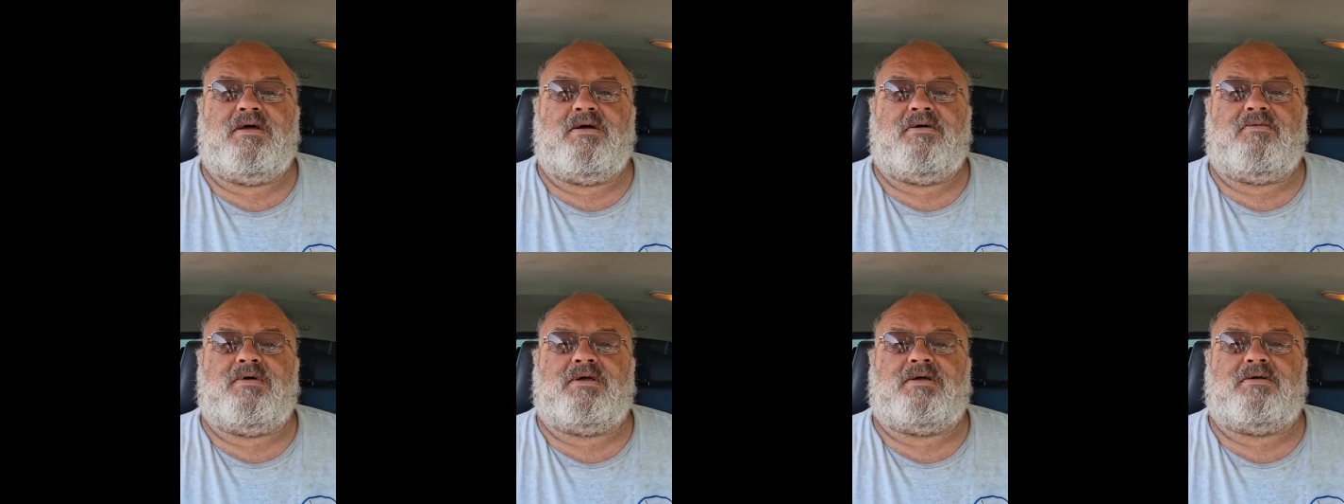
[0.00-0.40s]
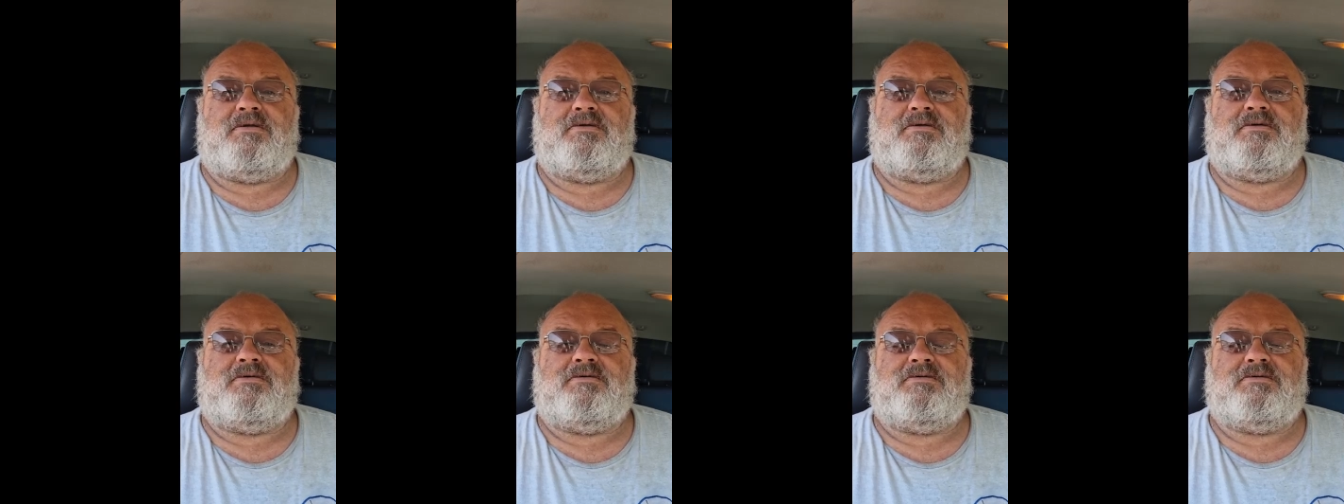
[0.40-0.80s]
we
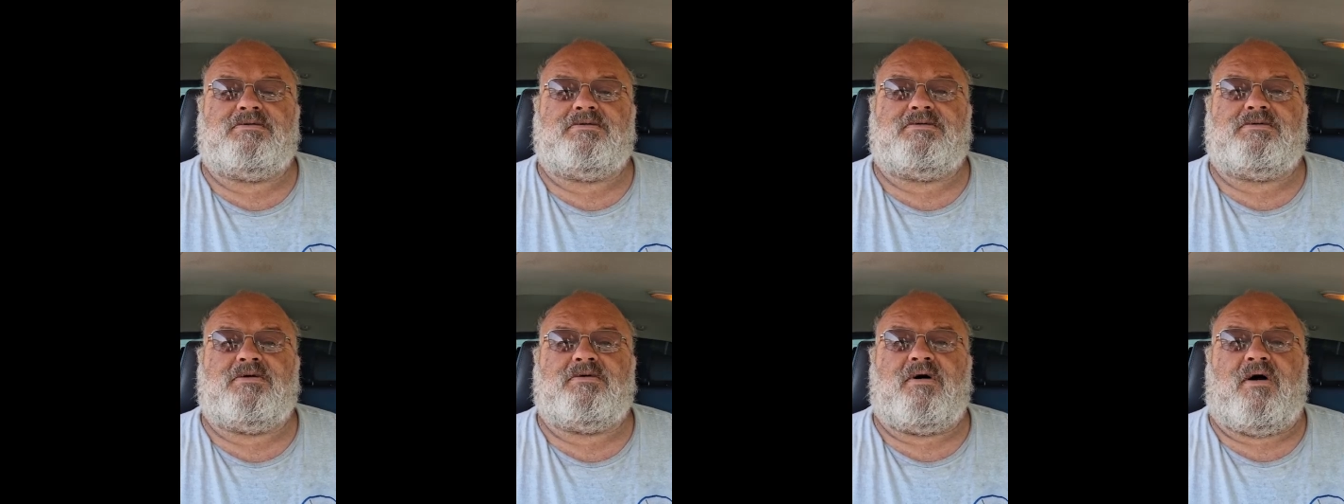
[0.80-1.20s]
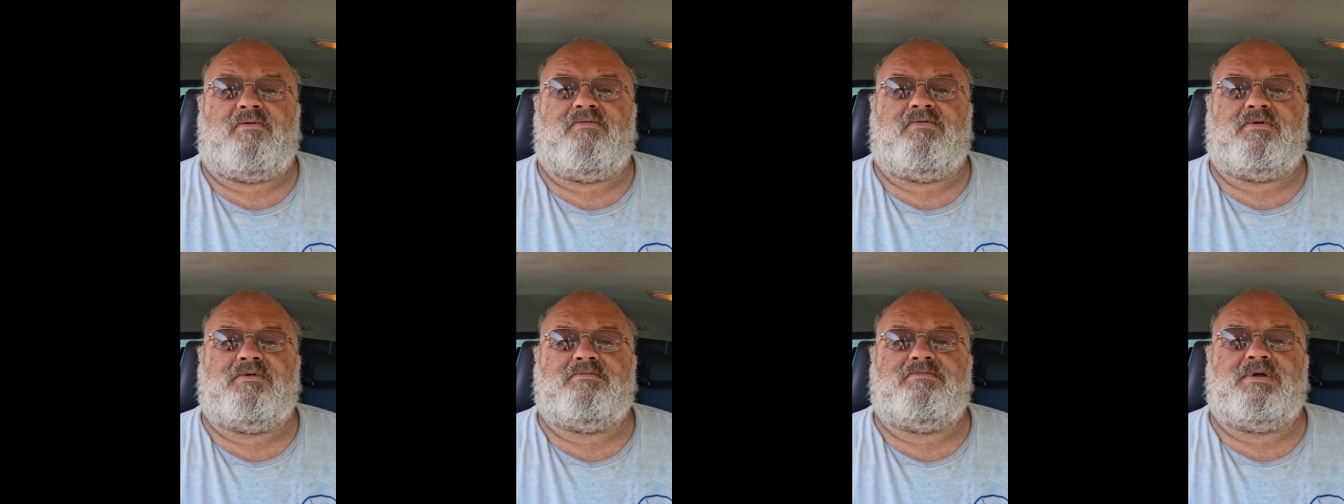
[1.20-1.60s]
can
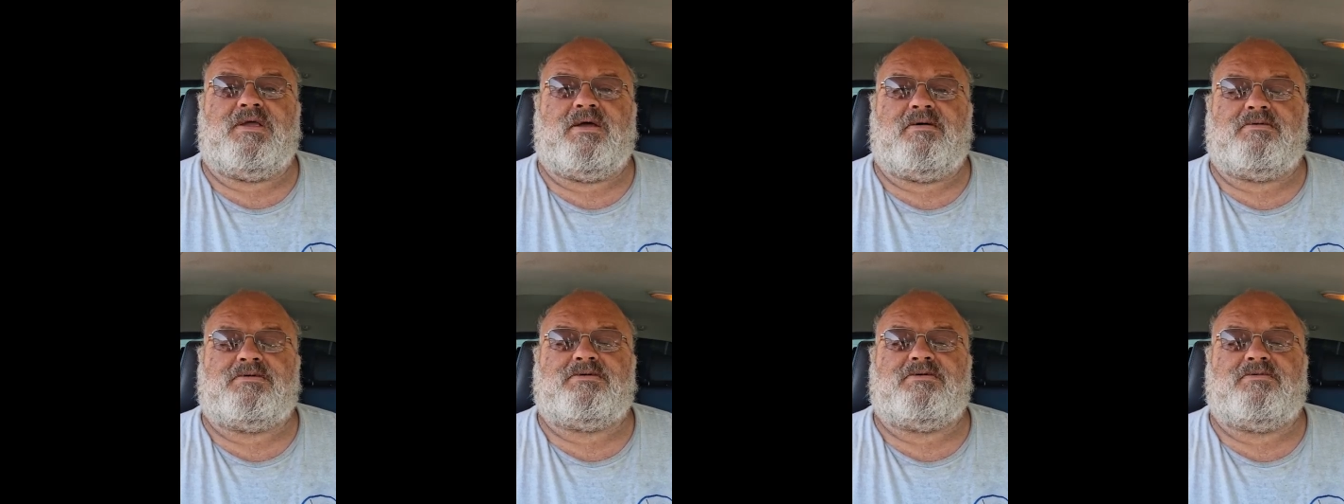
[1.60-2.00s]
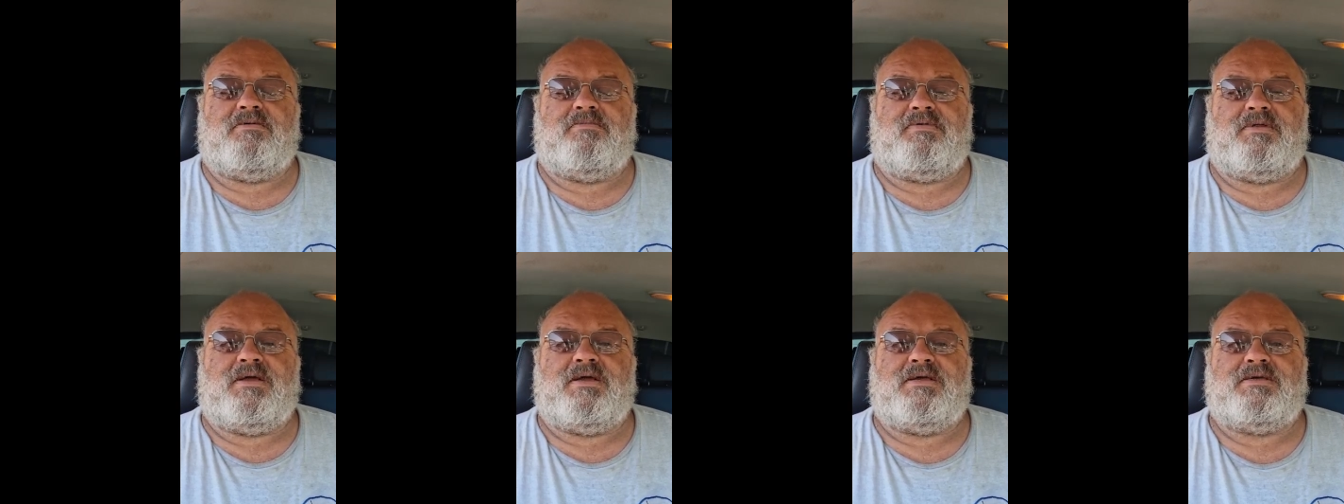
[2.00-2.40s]
often be able to
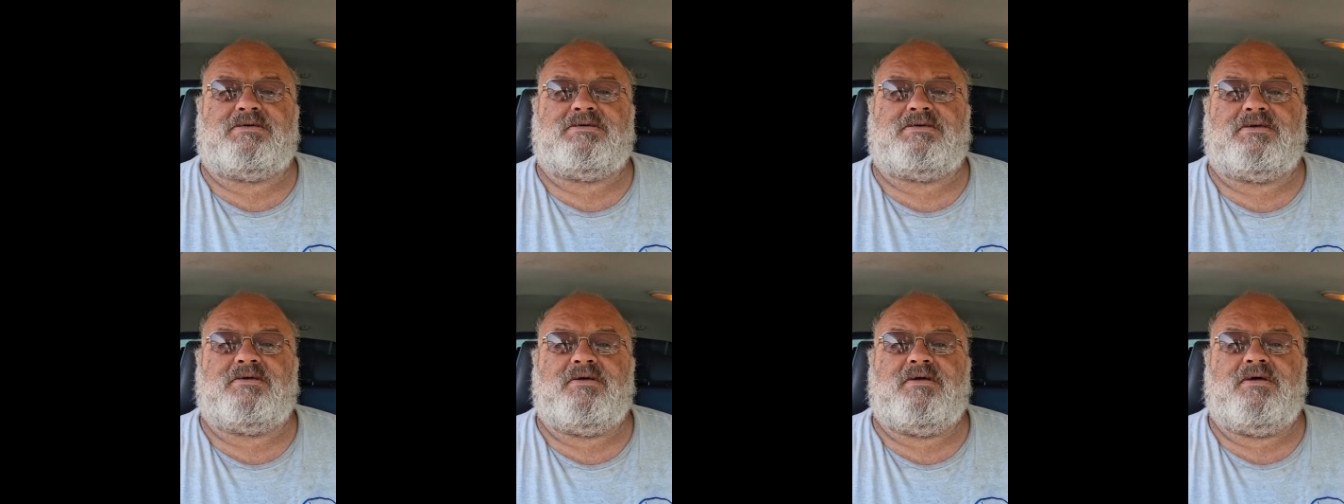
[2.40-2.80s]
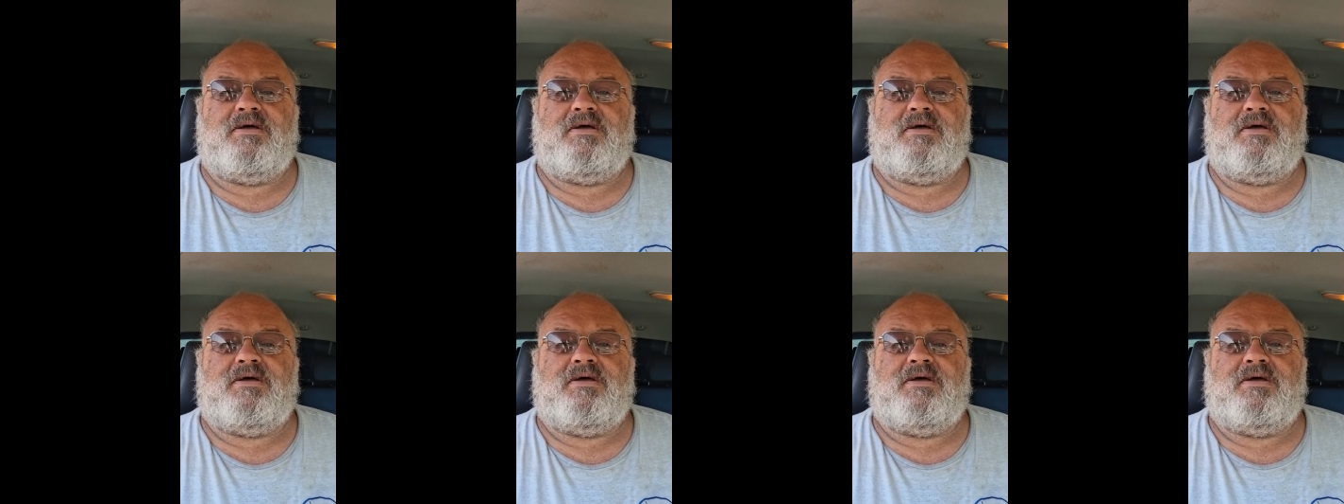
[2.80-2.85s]
replace